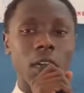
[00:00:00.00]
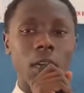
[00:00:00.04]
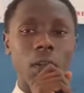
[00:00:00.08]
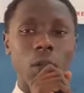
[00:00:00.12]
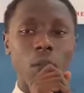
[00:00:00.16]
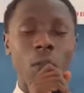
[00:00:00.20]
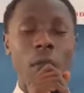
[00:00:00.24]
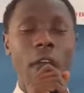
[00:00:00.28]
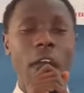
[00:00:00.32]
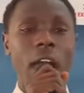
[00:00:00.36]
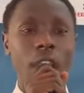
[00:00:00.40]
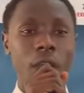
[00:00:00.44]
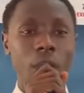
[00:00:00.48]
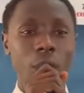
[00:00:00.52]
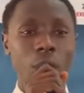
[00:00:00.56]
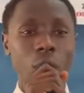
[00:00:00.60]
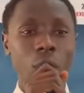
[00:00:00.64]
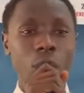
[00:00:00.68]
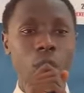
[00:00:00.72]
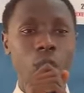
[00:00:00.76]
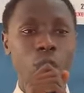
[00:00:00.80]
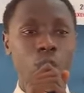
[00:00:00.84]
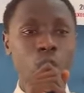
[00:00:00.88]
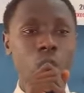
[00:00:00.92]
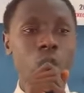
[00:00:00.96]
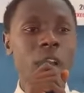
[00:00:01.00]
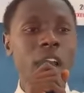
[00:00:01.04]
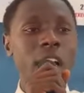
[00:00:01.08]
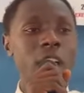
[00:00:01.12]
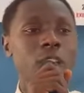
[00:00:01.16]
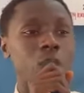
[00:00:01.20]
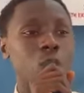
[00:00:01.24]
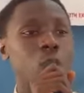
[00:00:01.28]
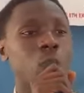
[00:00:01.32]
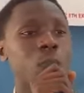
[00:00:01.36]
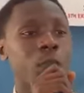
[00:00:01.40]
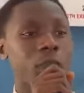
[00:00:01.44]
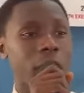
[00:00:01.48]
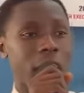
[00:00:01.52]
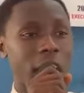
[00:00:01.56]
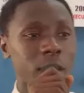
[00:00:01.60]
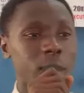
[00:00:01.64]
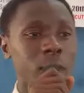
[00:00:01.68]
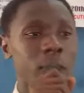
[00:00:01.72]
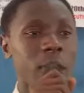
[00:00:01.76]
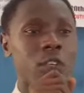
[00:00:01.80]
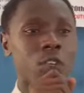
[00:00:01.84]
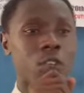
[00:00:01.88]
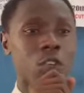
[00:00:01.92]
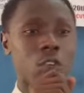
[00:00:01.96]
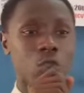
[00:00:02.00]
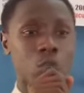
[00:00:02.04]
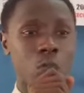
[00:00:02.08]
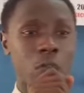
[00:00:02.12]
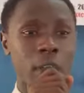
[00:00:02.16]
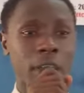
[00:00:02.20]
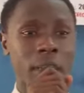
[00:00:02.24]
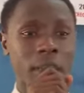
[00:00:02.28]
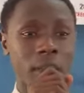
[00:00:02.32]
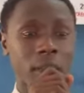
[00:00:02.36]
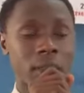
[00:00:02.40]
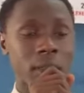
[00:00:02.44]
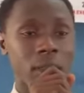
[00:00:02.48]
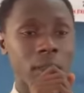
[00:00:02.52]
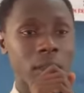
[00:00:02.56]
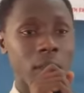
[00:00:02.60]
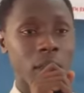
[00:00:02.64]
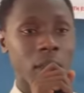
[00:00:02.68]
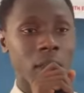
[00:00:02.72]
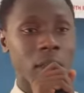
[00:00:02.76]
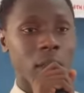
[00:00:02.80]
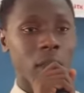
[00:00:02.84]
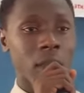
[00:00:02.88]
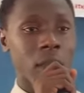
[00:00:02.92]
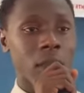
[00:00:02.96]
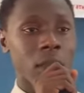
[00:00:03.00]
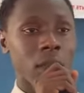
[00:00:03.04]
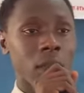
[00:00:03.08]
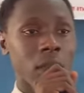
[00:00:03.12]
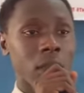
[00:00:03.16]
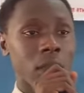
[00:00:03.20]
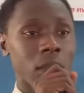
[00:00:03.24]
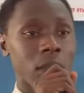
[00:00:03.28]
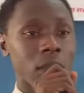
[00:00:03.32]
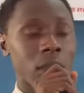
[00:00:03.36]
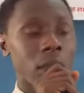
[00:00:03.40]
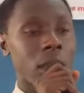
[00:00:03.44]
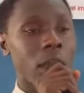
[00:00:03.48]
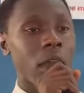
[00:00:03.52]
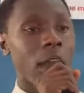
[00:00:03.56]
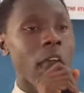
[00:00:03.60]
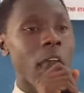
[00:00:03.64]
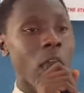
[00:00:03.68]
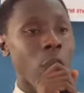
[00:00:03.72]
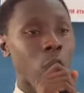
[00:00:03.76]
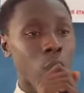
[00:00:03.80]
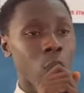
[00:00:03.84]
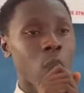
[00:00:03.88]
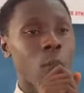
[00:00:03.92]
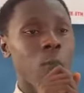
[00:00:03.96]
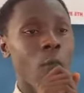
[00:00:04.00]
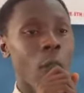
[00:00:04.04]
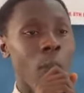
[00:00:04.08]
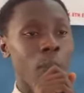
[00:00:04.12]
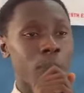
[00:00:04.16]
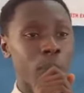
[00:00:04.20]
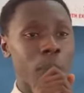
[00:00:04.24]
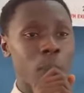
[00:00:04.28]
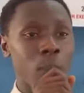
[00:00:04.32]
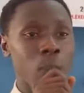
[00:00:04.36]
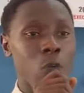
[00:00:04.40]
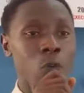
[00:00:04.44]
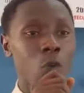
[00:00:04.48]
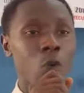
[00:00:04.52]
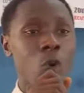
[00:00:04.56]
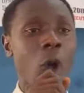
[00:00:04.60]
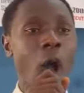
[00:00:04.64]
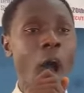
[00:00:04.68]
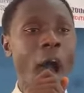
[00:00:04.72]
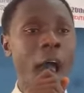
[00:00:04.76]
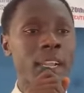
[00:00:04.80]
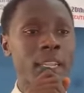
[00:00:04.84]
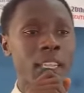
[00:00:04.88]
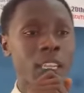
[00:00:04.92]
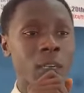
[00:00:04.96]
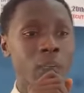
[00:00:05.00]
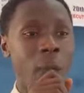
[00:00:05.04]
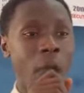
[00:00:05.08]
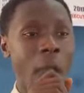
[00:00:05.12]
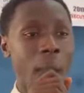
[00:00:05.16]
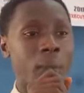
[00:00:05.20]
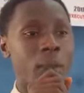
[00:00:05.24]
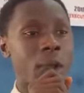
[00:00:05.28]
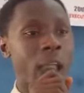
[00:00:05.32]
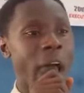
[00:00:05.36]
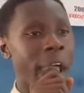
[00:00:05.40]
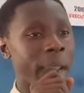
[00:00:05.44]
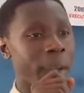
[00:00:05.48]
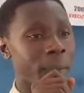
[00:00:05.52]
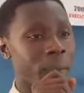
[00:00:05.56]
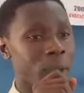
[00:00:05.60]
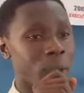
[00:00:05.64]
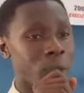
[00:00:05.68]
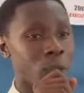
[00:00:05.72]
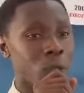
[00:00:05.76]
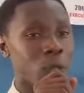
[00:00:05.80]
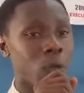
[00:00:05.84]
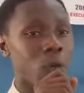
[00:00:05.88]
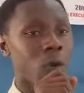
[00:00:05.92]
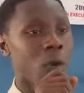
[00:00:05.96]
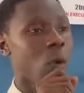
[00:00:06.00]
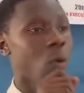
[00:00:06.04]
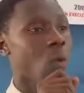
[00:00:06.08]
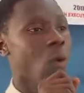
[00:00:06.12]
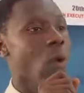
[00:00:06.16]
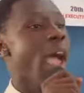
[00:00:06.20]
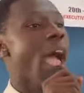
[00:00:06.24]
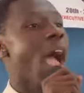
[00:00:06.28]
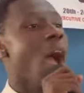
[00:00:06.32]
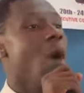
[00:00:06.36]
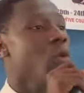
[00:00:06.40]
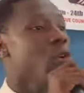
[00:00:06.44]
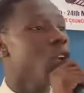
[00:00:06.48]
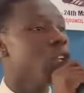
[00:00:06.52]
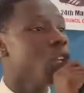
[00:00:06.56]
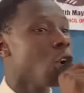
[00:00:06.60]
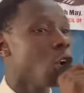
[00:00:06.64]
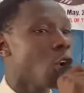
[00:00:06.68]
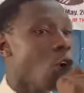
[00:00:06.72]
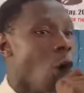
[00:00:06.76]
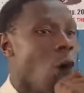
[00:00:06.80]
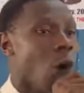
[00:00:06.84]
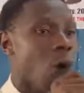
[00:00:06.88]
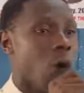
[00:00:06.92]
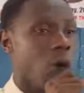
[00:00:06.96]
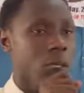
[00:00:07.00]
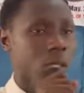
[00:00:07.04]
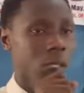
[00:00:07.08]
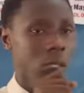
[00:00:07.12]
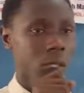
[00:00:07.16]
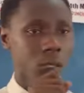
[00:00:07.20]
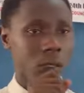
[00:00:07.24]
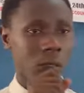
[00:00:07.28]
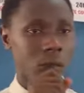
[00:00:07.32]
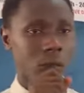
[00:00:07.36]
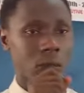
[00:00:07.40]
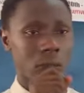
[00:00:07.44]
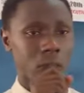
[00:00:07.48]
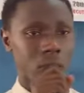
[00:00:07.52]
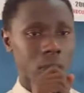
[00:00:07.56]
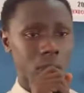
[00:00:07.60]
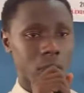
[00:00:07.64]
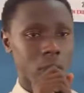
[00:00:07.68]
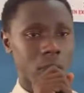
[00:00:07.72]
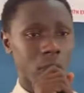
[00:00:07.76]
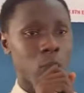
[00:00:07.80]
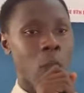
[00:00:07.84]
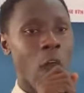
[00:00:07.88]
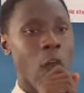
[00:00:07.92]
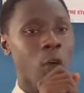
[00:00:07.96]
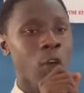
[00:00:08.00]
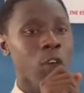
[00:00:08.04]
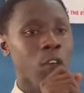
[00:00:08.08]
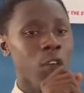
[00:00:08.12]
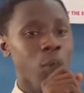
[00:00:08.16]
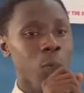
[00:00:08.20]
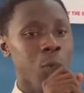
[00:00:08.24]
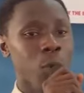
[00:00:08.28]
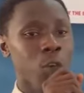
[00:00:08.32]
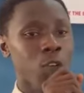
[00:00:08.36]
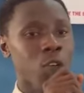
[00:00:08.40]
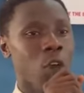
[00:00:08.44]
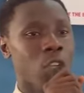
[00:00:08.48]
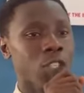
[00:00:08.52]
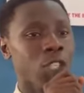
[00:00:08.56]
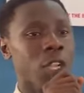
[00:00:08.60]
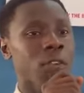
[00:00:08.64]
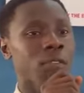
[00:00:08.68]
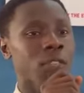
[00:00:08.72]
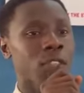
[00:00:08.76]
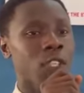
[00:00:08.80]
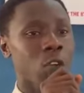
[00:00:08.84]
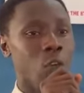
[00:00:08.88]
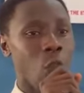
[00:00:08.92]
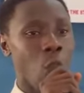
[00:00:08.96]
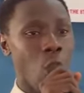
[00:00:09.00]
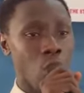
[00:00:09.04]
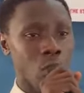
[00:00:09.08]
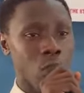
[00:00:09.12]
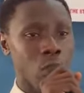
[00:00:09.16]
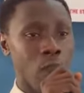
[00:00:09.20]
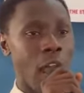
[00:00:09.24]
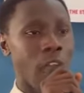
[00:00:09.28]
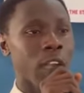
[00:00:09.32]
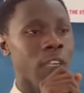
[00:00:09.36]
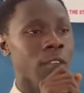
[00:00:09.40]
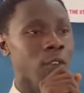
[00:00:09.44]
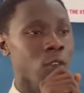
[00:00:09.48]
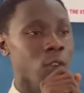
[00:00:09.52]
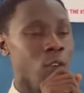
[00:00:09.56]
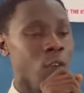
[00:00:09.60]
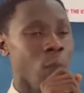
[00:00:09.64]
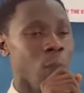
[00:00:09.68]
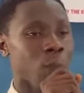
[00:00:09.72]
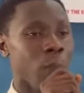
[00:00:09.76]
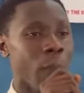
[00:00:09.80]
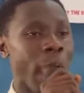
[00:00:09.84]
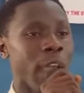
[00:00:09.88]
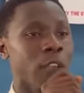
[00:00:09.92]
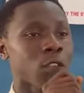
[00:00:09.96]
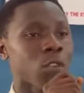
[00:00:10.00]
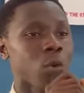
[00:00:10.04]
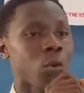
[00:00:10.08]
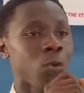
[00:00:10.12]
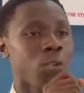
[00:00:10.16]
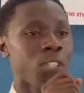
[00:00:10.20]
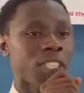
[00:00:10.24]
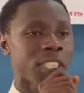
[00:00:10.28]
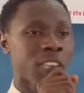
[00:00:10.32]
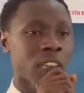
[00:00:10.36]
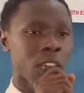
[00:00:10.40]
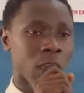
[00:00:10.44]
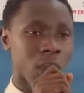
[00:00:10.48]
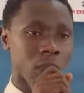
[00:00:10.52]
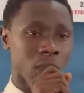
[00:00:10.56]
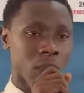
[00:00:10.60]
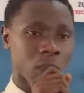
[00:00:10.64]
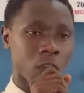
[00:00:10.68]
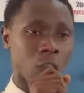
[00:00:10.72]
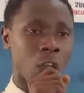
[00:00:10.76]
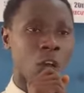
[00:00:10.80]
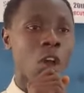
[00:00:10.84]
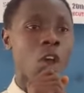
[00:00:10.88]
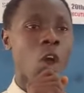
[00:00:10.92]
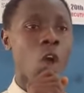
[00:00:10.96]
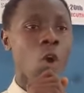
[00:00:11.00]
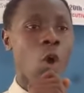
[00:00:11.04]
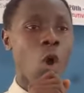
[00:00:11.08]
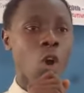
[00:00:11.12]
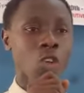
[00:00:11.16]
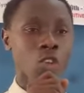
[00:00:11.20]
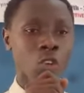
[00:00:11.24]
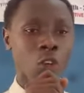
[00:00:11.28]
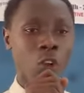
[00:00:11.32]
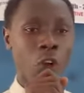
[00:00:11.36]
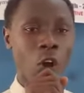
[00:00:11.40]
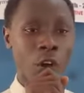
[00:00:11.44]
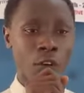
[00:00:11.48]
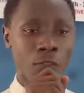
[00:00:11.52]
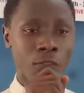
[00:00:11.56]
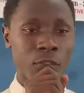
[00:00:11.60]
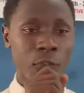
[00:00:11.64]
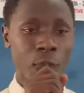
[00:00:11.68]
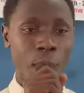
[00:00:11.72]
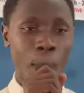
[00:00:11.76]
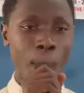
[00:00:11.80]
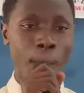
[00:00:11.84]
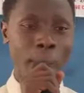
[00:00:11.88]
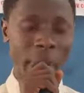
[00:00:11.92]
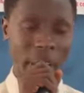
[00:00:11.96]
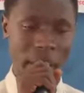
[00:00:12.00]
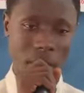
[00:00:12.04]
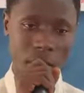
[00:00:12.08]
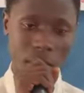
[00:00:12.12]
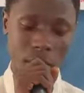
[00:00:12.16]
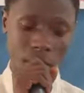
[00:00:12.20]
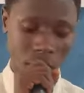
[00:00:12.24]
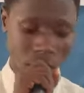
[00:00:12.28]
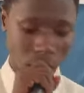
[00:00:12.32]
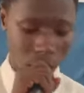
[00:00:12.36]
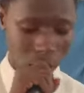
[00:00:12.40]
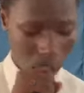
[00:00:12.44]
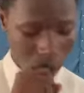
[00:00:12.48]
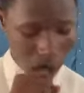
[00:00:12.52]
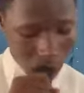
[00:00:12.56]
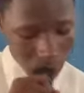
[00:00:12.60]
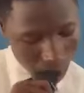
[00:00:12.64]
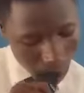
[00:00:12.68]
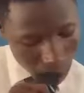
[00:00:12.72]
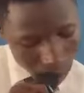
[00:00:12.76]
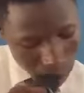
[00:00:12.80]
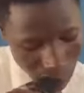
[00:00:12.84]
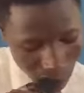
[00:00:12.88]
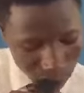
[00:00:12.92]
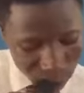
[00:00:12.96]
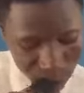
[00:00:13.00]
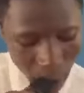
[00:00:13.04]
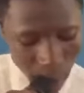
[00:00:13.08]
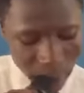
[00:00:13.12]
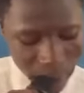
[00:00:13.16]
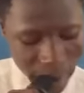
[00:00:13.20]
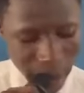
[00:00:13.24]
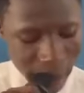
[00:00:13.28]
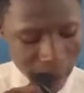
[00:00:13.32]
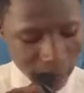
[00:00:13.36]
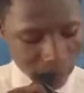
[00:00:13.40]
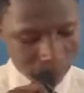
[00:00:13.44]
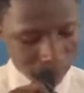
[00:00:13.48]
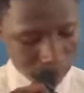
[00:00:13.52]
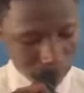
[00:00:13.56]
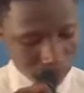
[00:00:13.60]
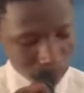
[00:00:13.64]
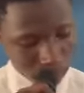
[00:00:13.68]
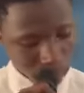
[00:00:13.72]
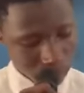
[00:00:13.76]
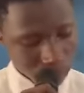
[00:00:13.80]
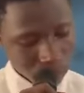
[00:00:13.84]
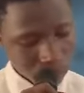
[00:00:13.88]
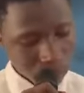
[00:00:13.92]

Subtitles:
where you know students will be excellent to student. A group of people who are led by blind people. Where will you go? You are going to put yourself in the ocean, and if you don't mind, you will sink in the ocean of mess. Now from there,